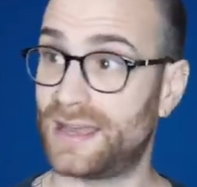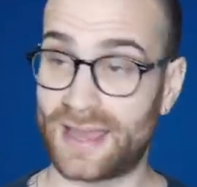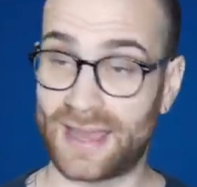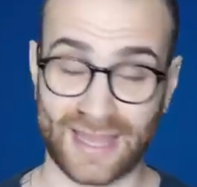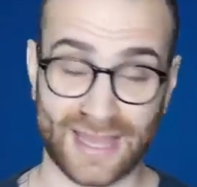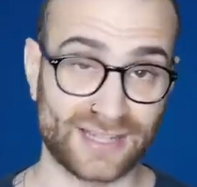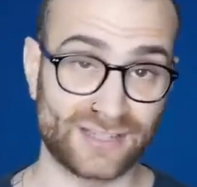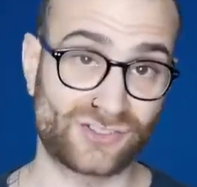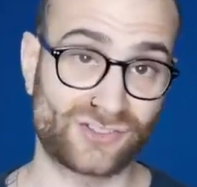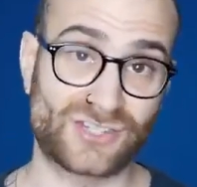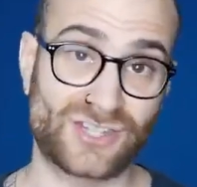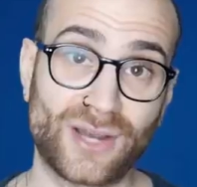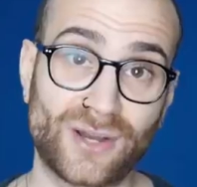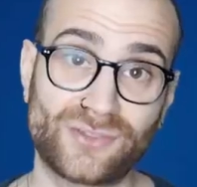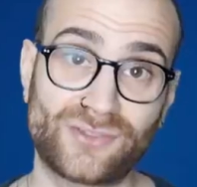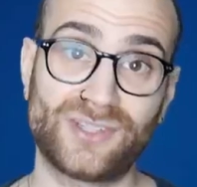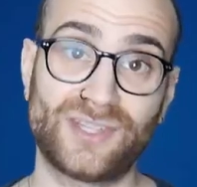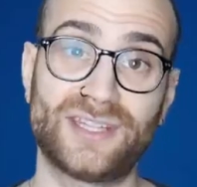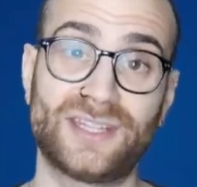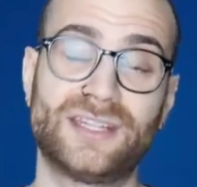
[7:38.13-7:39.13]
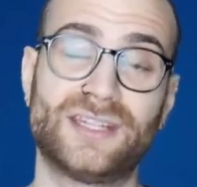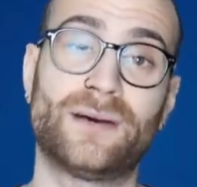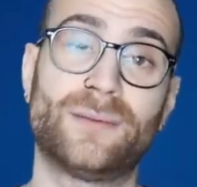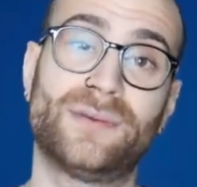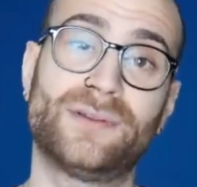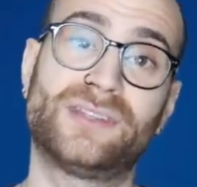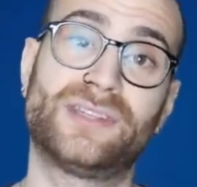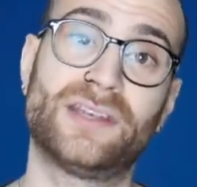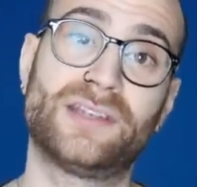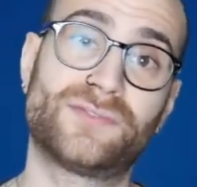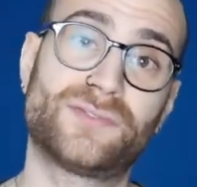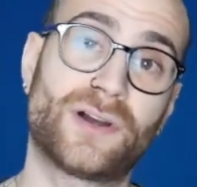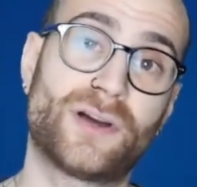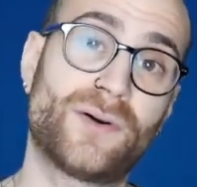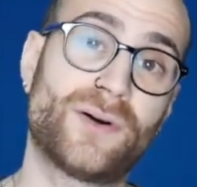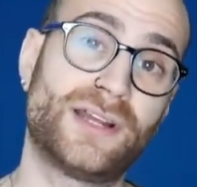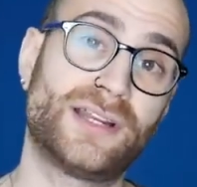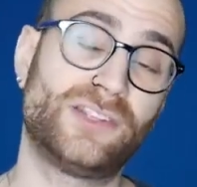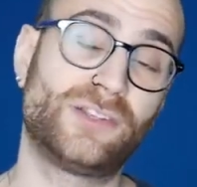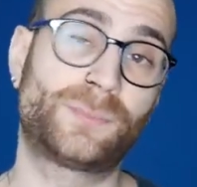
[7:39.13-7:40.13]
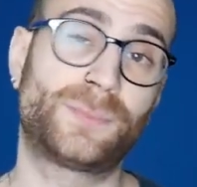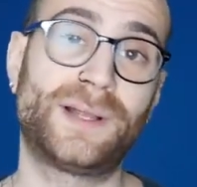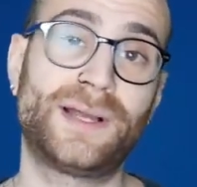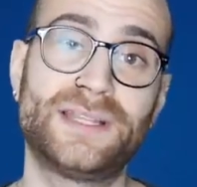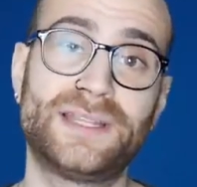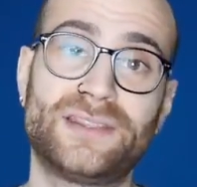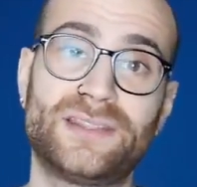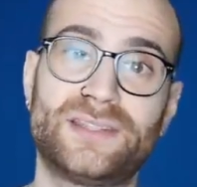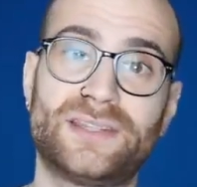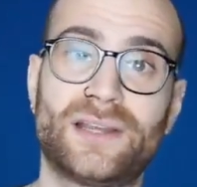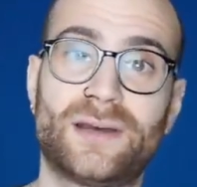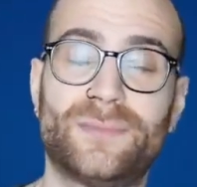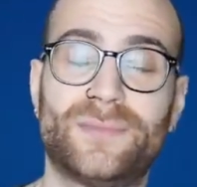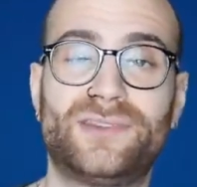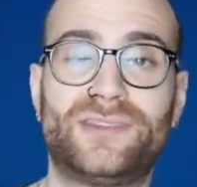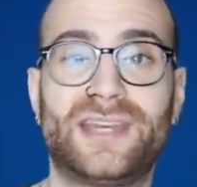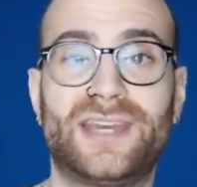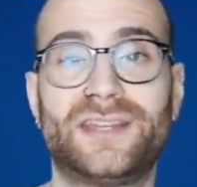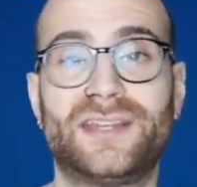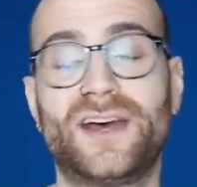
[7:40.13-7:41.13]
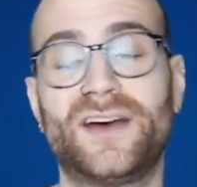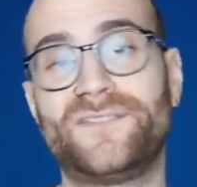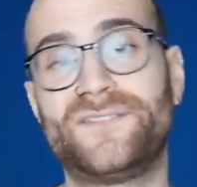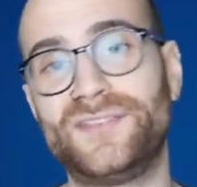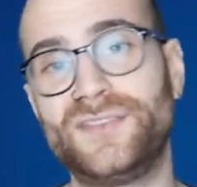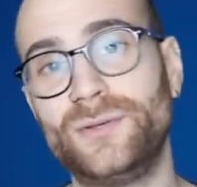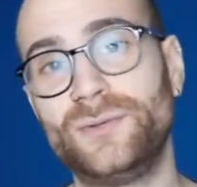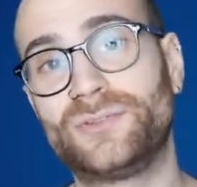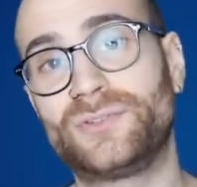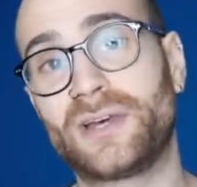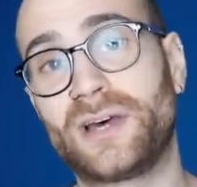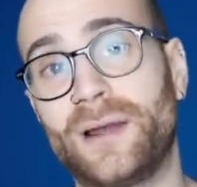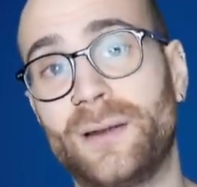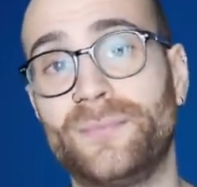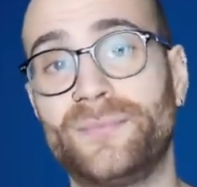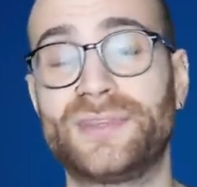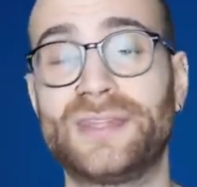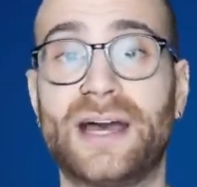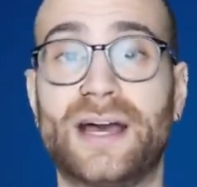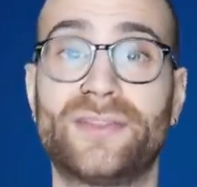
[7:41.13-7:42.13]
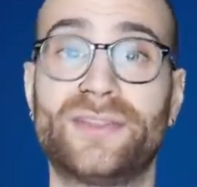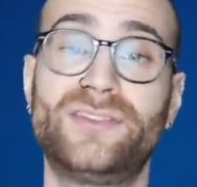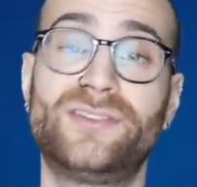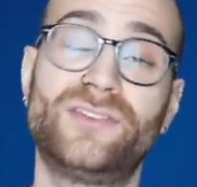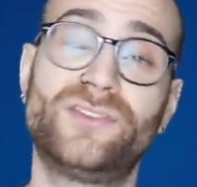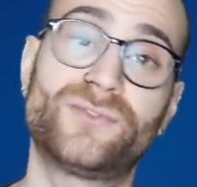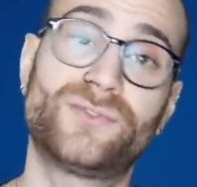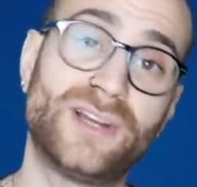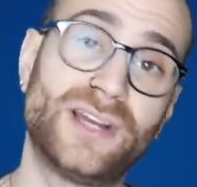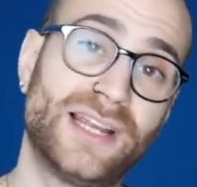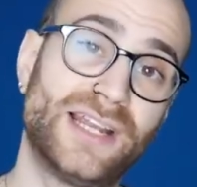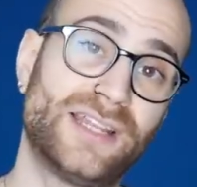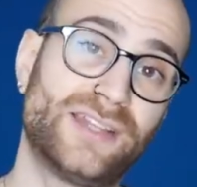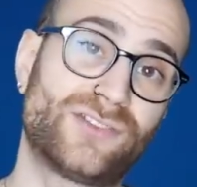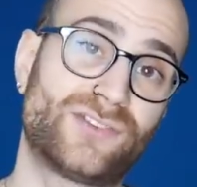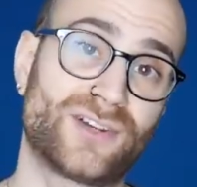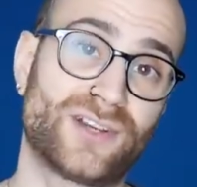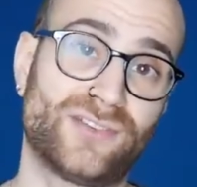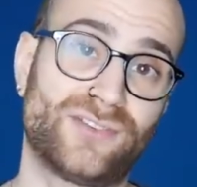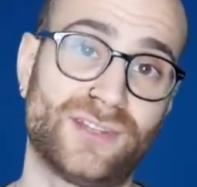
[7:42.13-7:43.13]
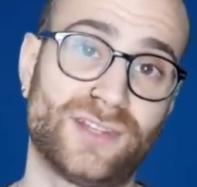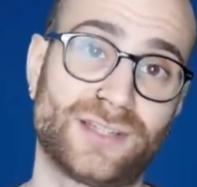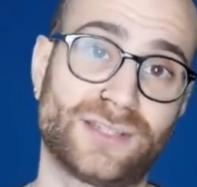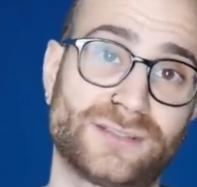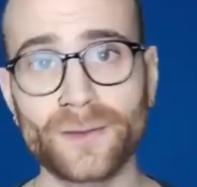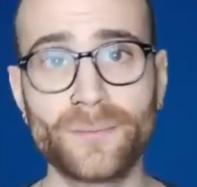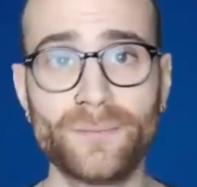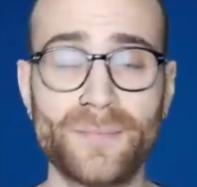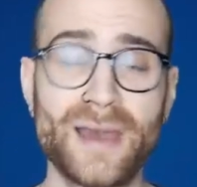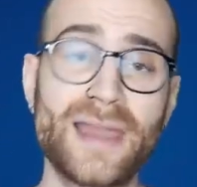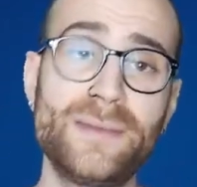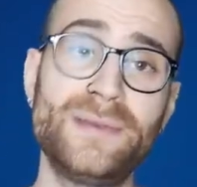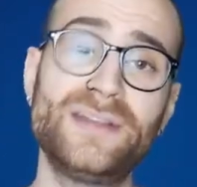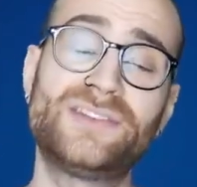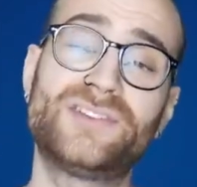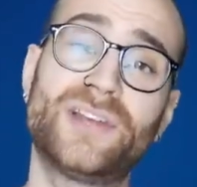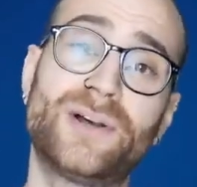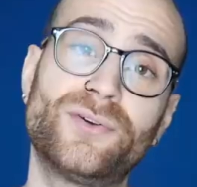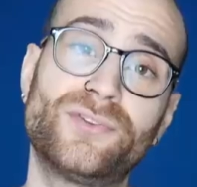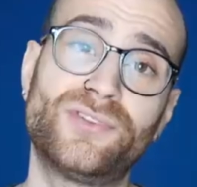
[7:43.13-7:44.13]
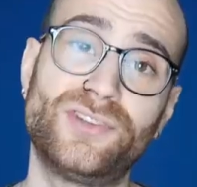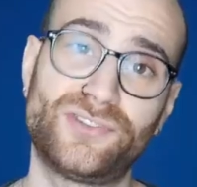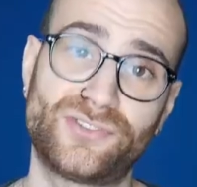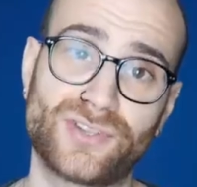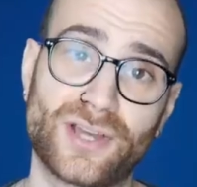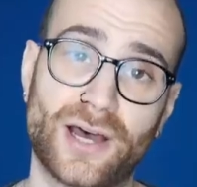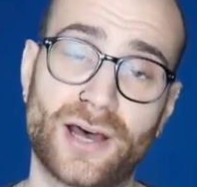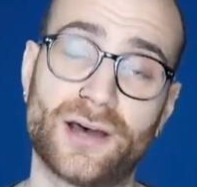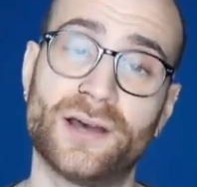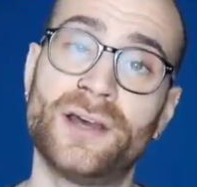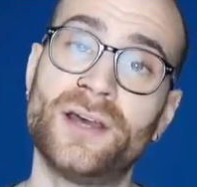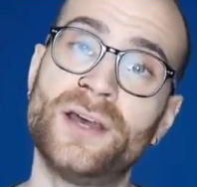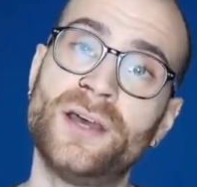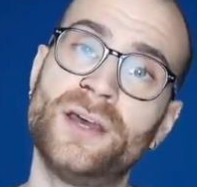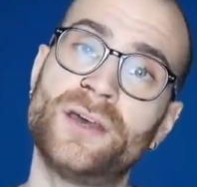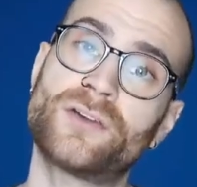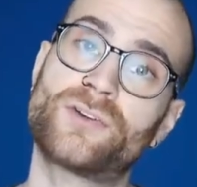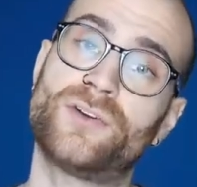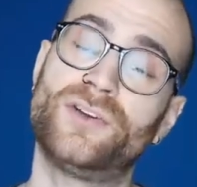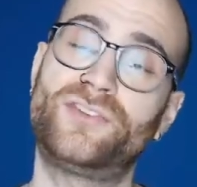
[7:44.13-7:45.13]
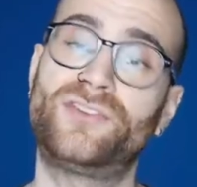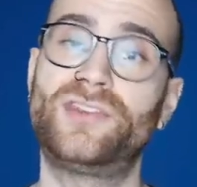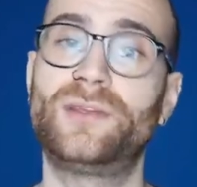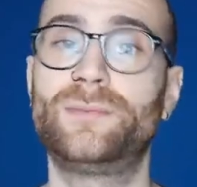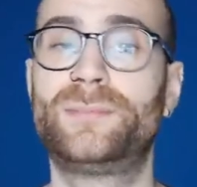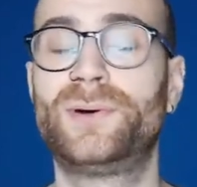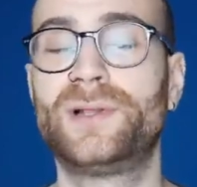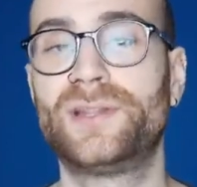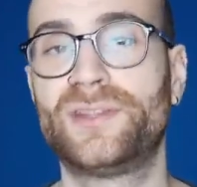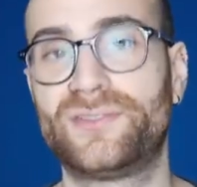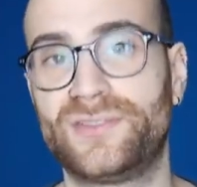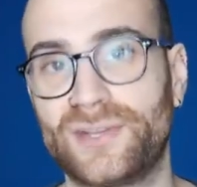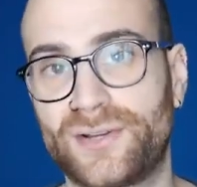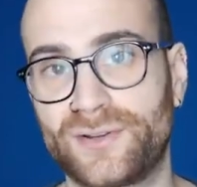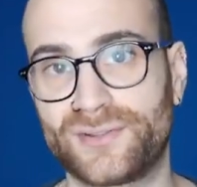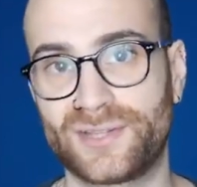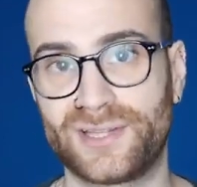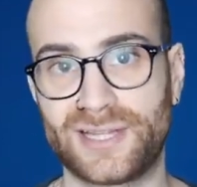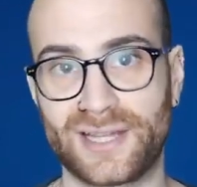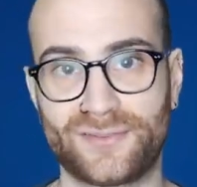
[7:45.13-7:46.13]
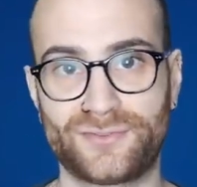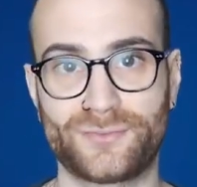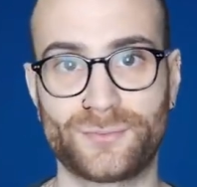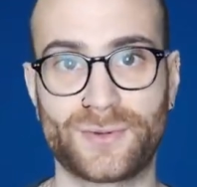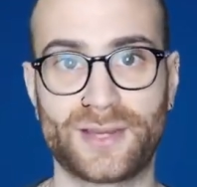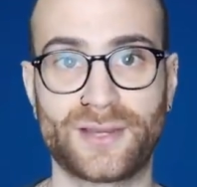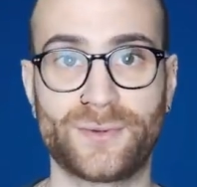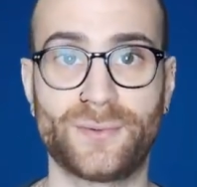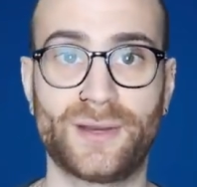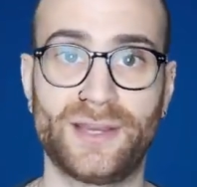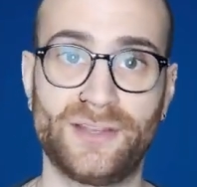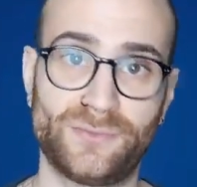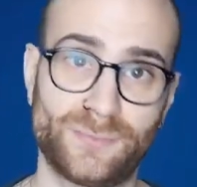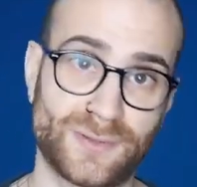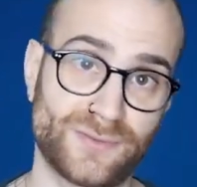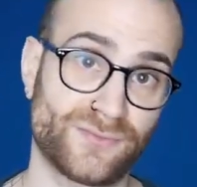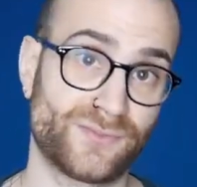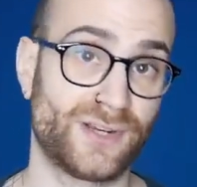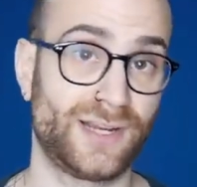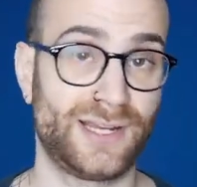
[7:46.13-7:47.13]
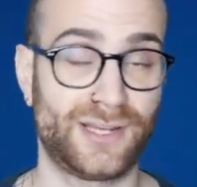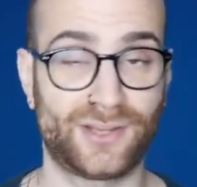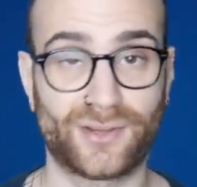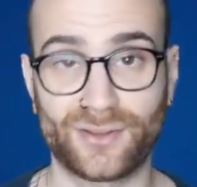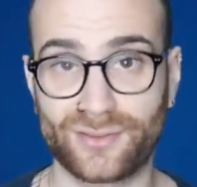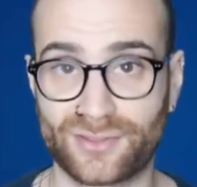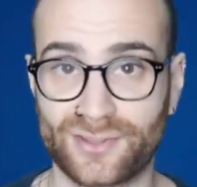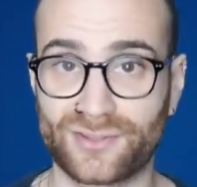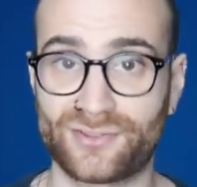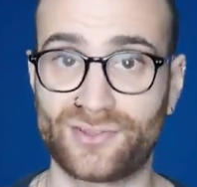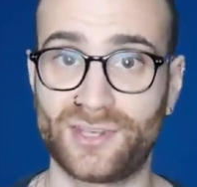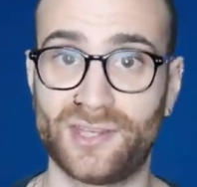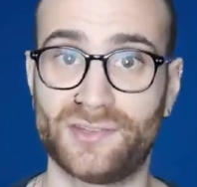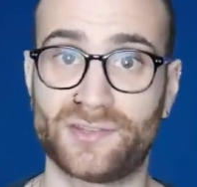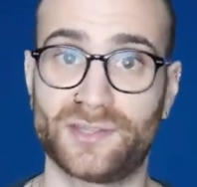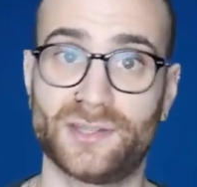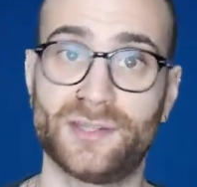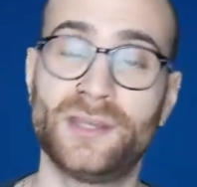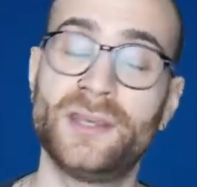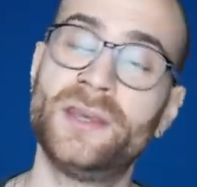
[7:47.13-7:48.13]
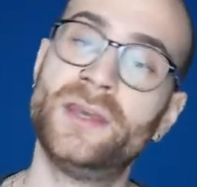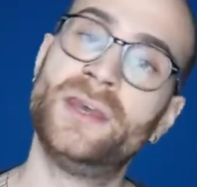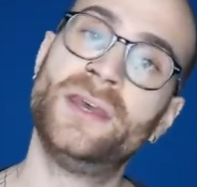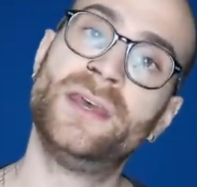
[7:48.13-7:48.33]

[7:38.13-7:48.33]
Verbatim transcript: against Chelsea in the number 10 role and he's played in the number 10 a few times. Now this is really interesting. Maybe Chelsea start Christian Pulisic on the left wing where he's been really good this season.